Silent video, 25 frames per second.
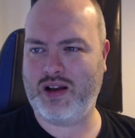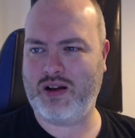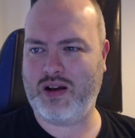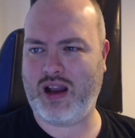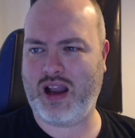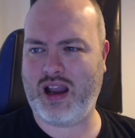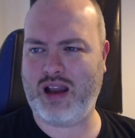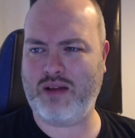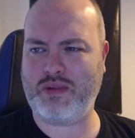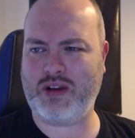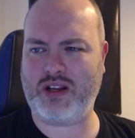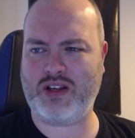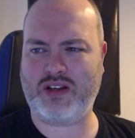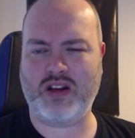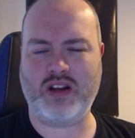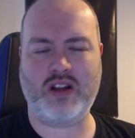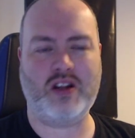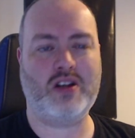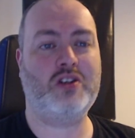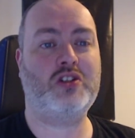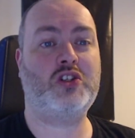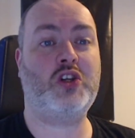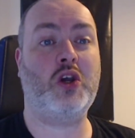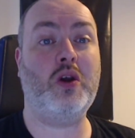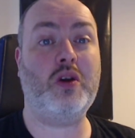How many?
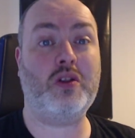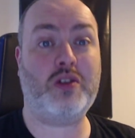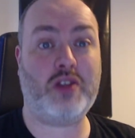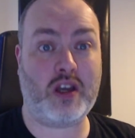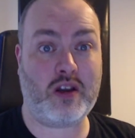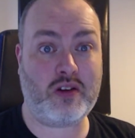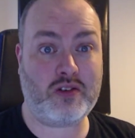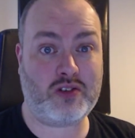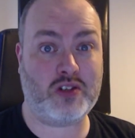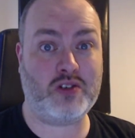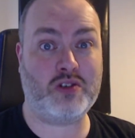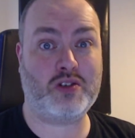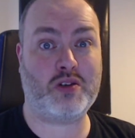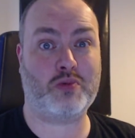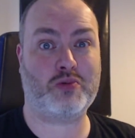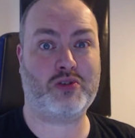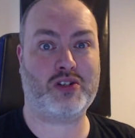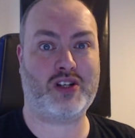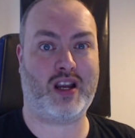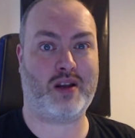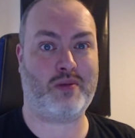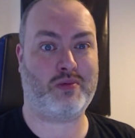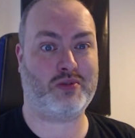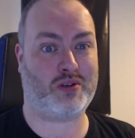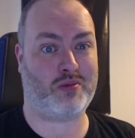2,000
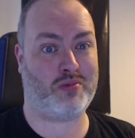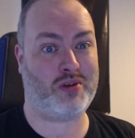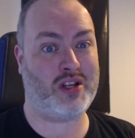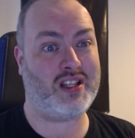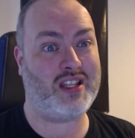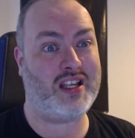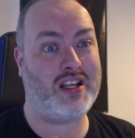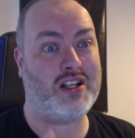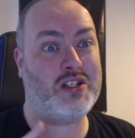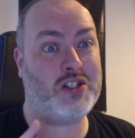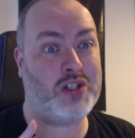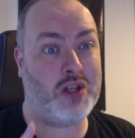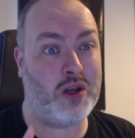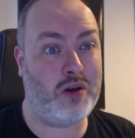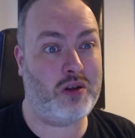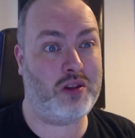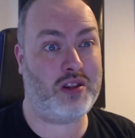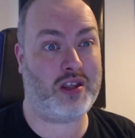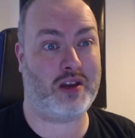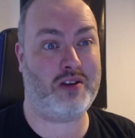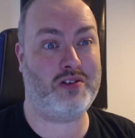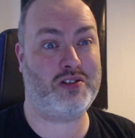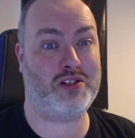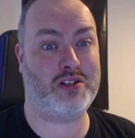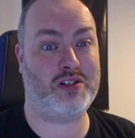subscribers. I'm nearly at
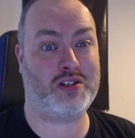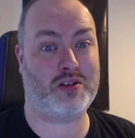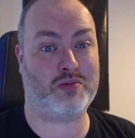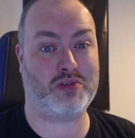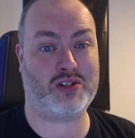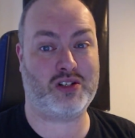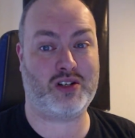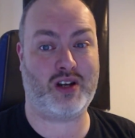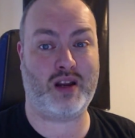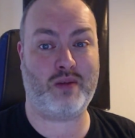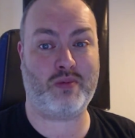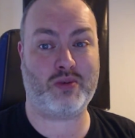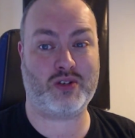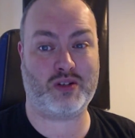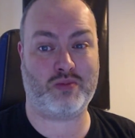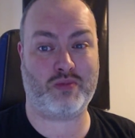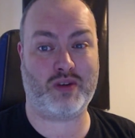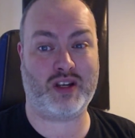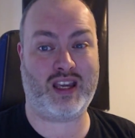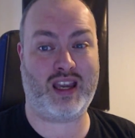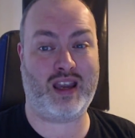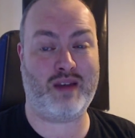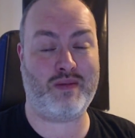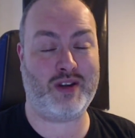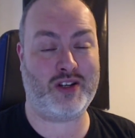2,000 subscribers on my
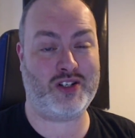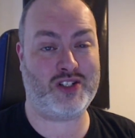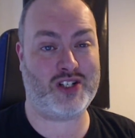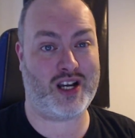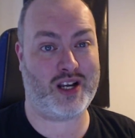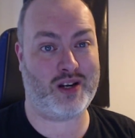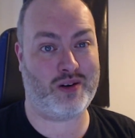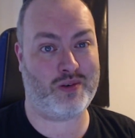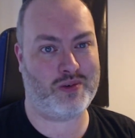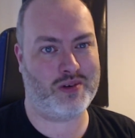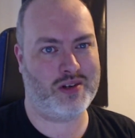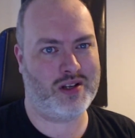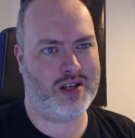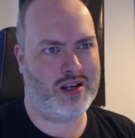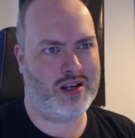gaming channel.